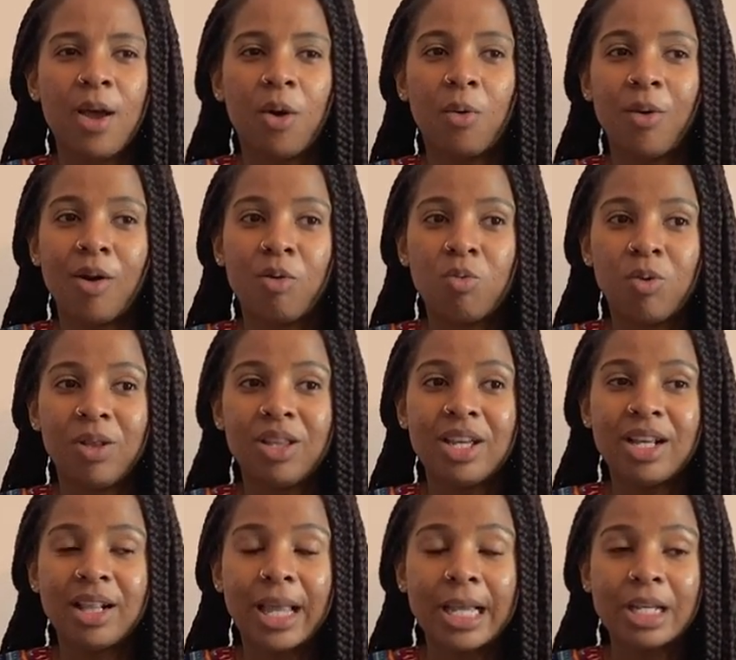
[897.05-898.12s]
where
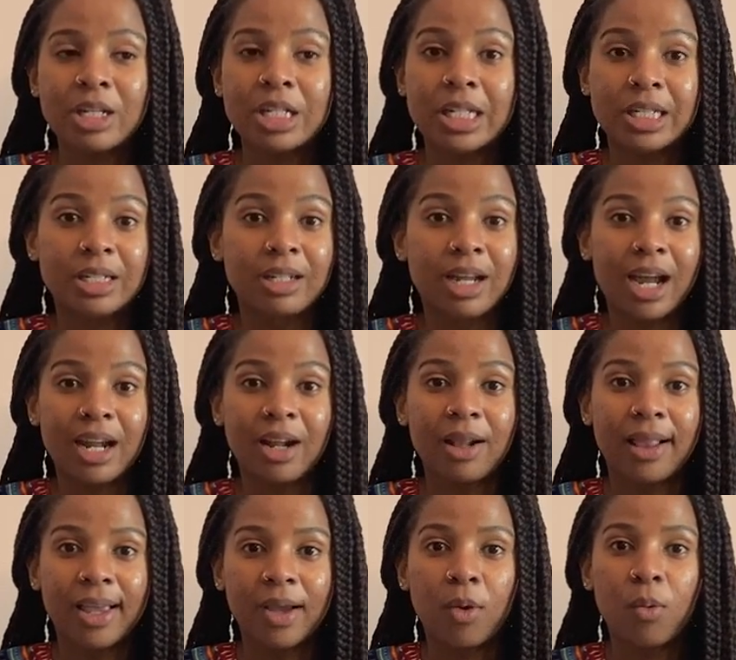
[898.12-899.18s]
really like you need to kind of
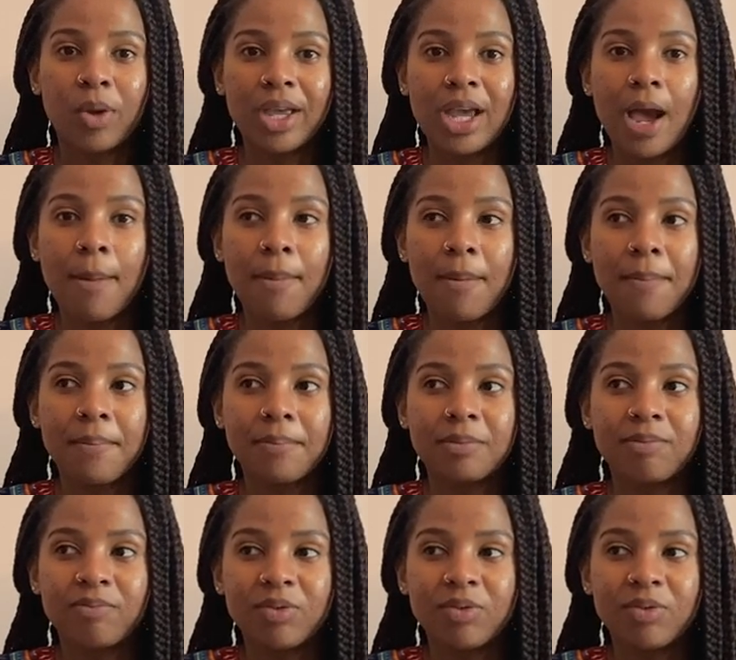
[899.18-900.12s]
like wake up and